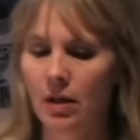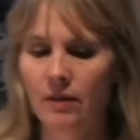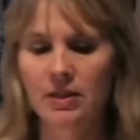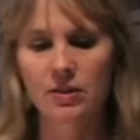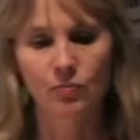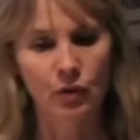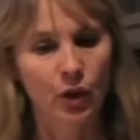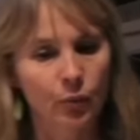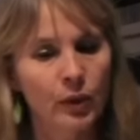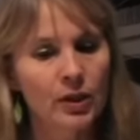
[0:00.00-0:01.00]
this, you
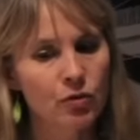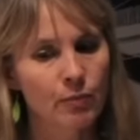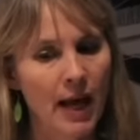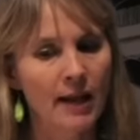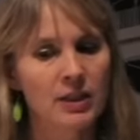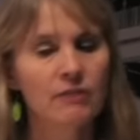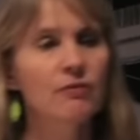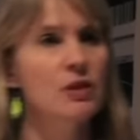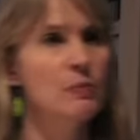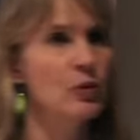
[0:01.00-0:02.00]
know, really dramatic
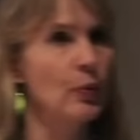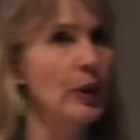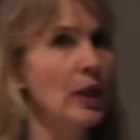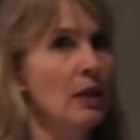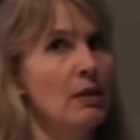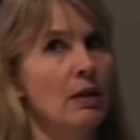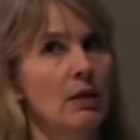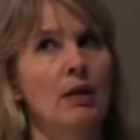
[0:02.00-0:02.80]
difference between